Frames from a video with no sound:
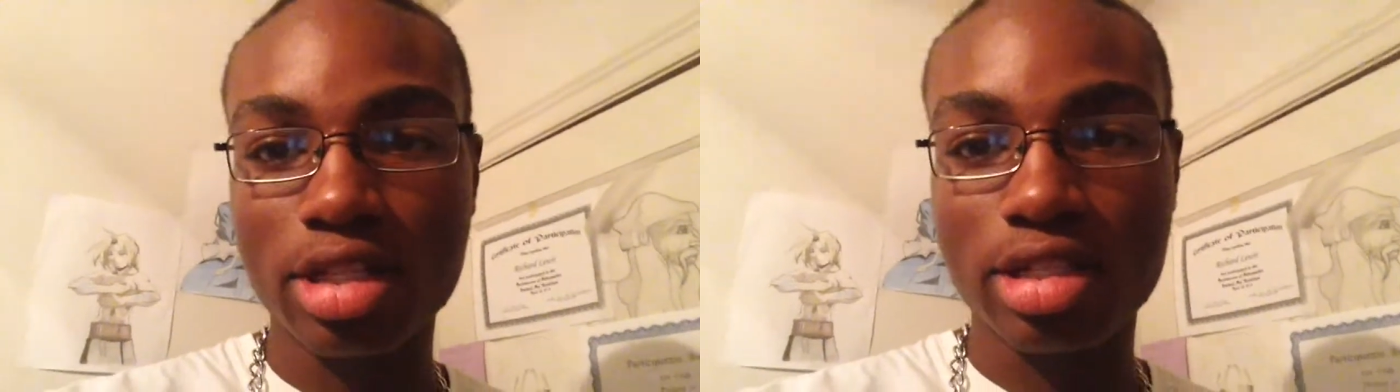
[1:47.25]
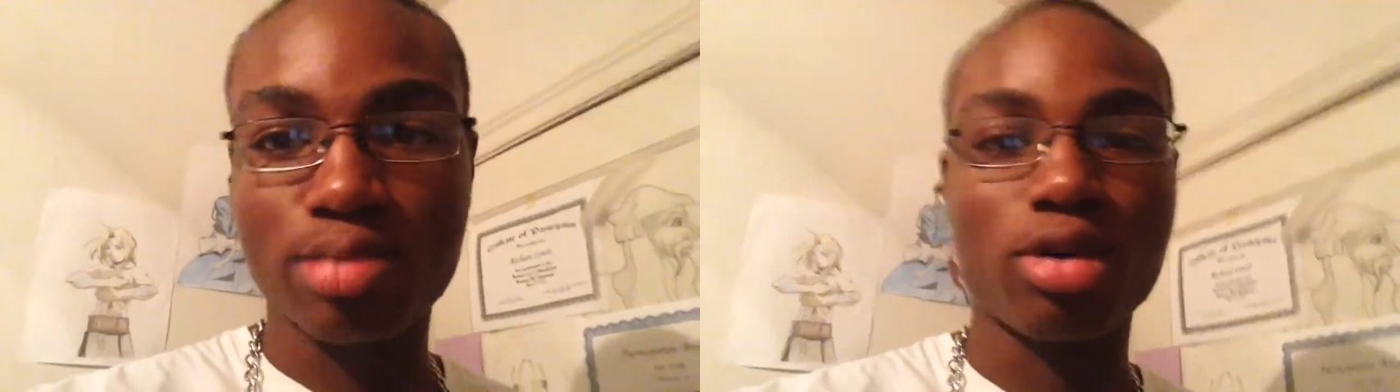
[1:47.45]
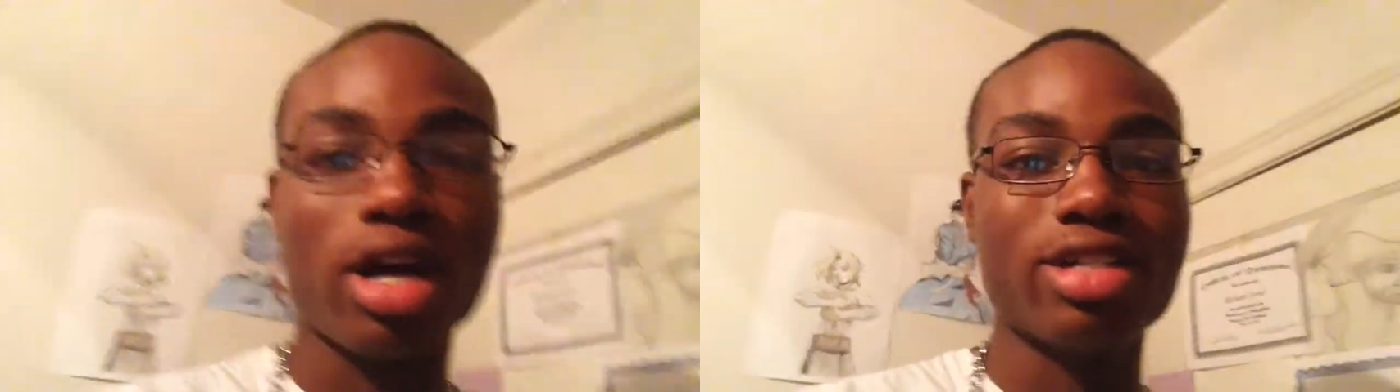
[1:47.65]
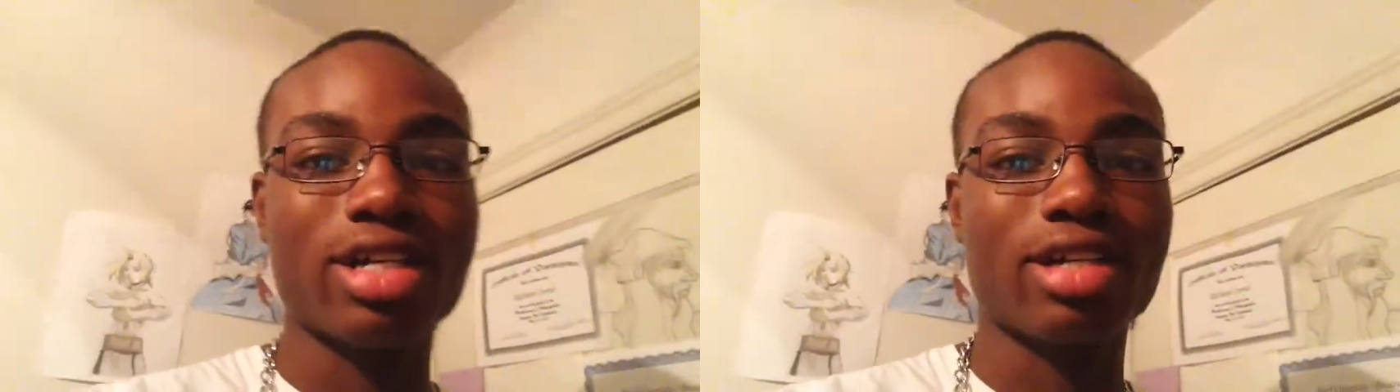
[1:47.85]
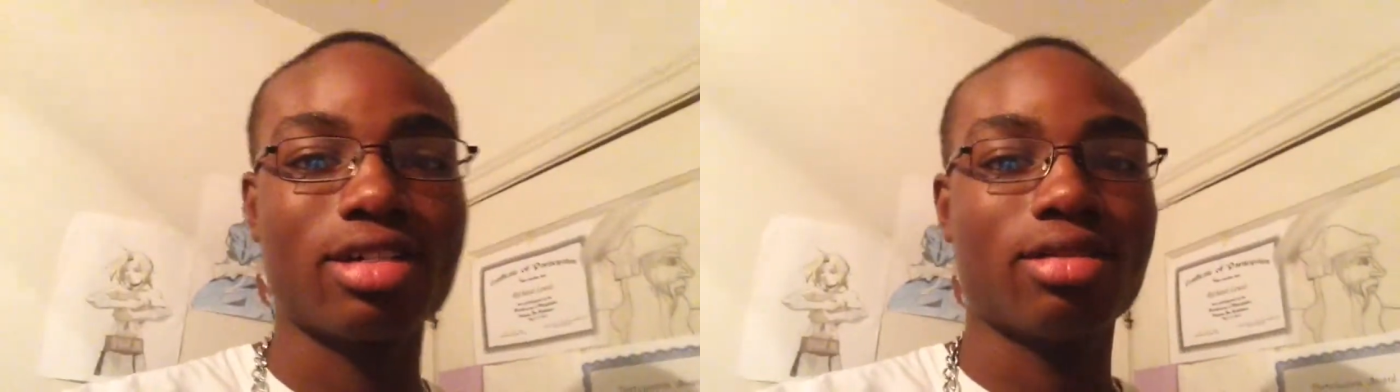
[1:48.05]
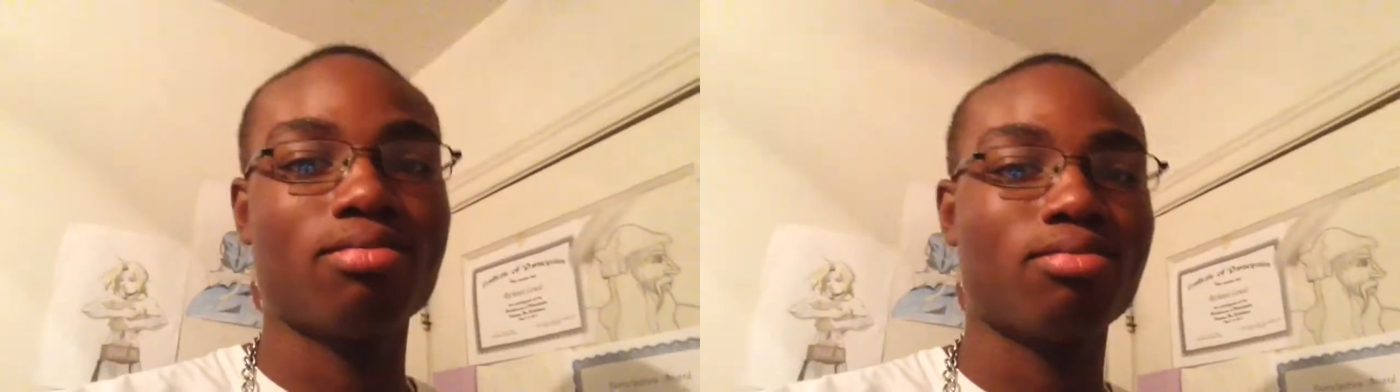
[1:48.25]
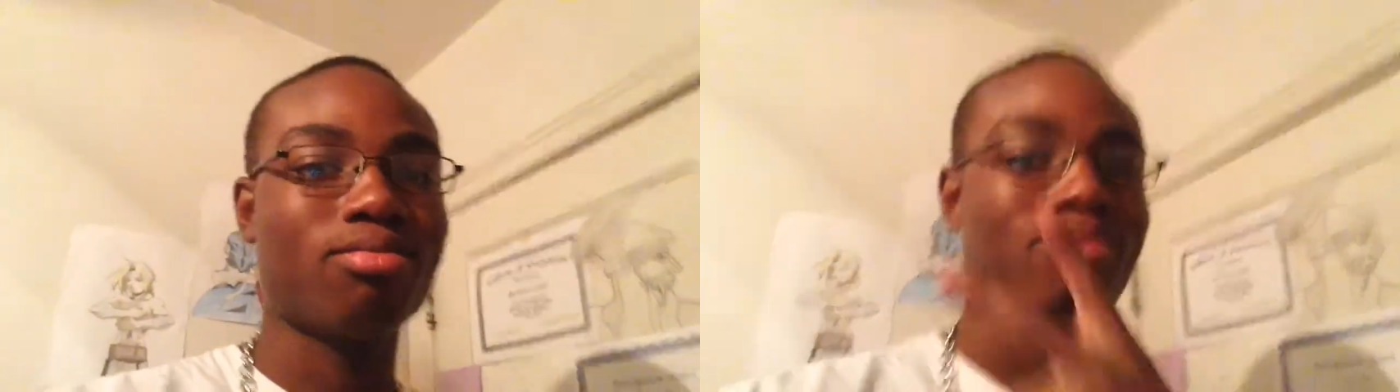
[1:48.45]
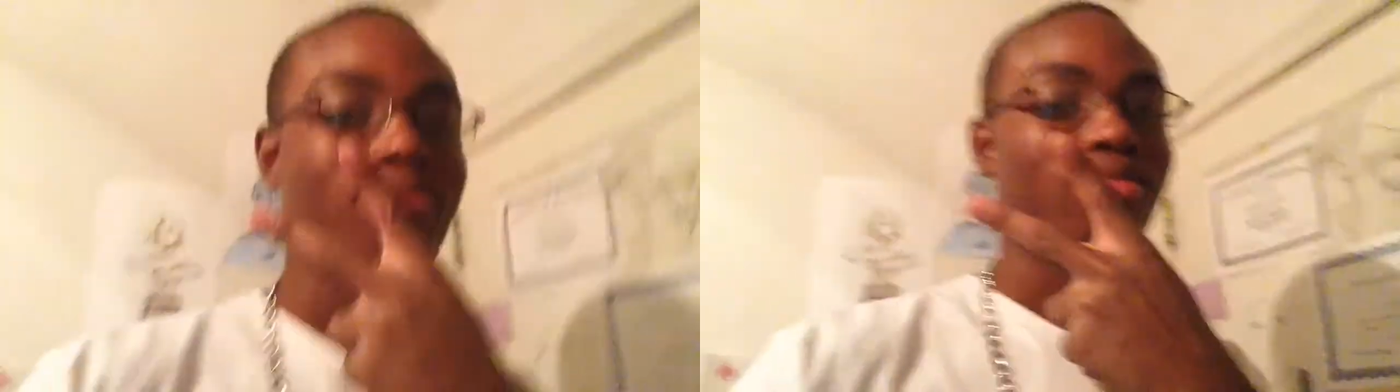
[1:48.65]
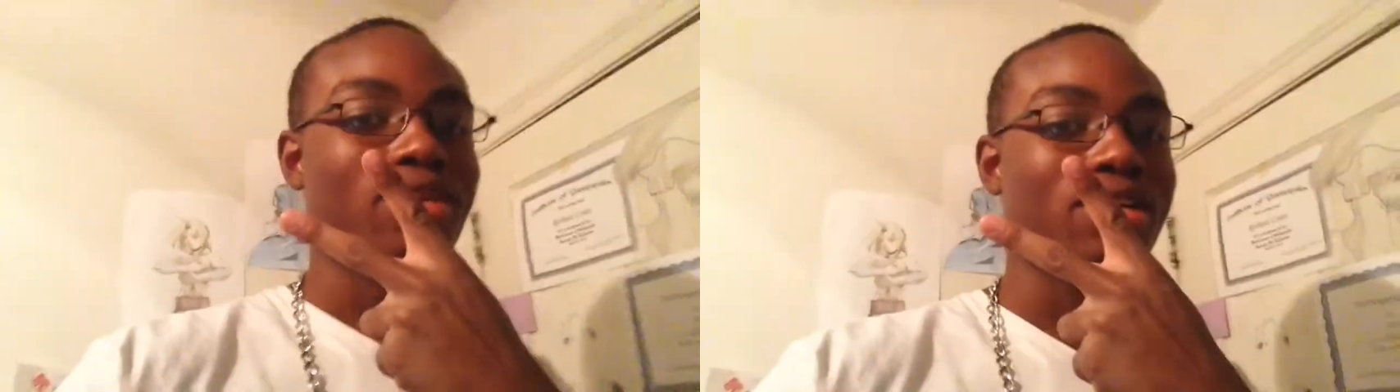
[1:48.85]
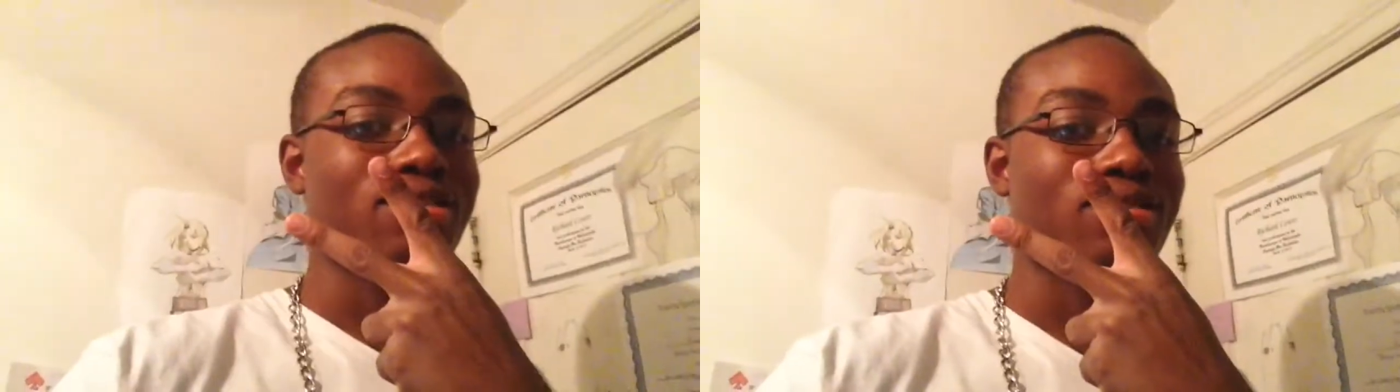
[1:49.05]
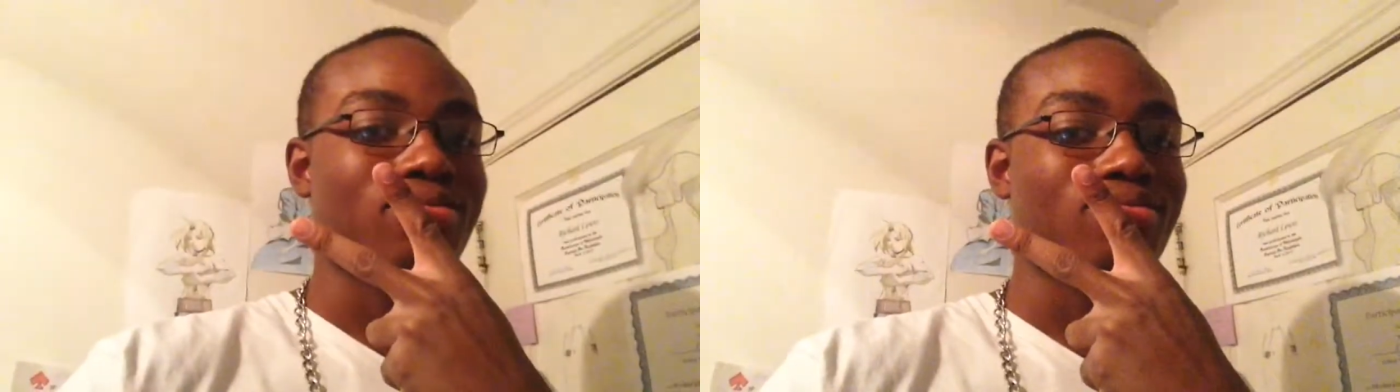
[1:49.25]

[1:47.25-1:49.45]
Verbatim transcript: these projects. Peace.